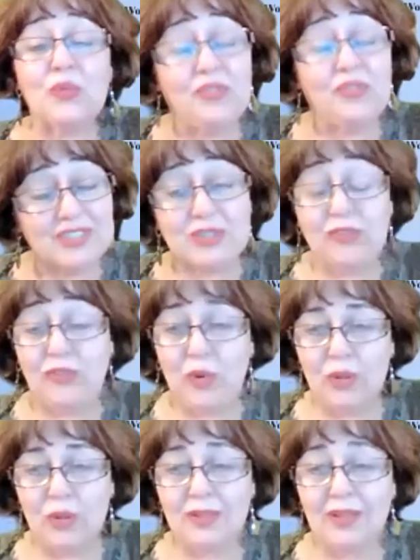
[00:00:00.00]
first of
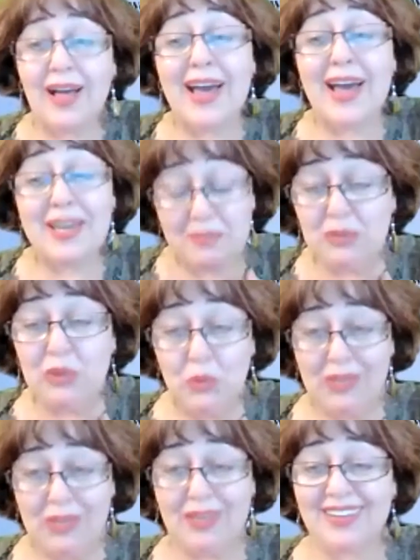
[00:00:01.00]
all, I'm
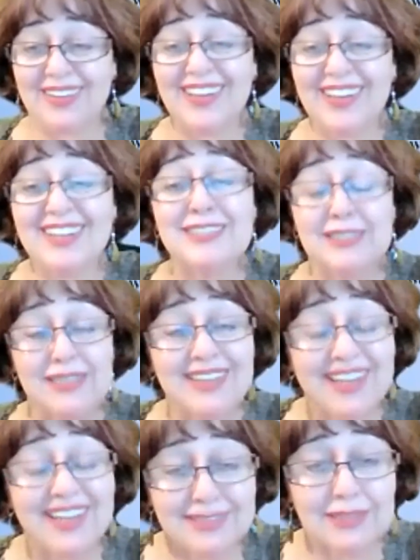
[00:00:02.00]
looking and
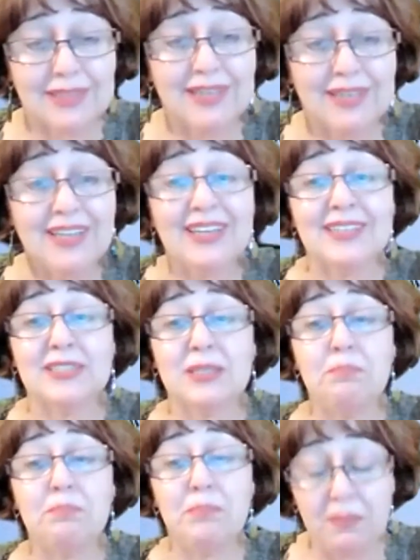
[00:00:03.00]
selecting the
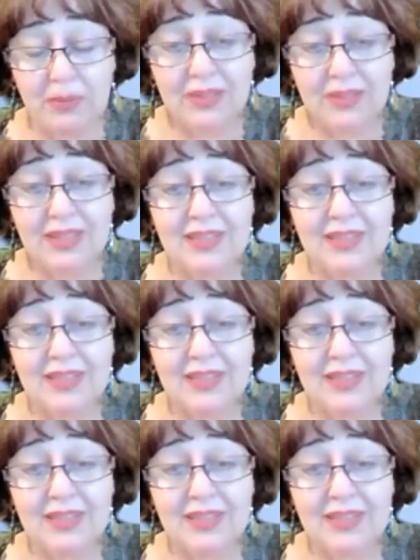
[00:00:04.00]
people,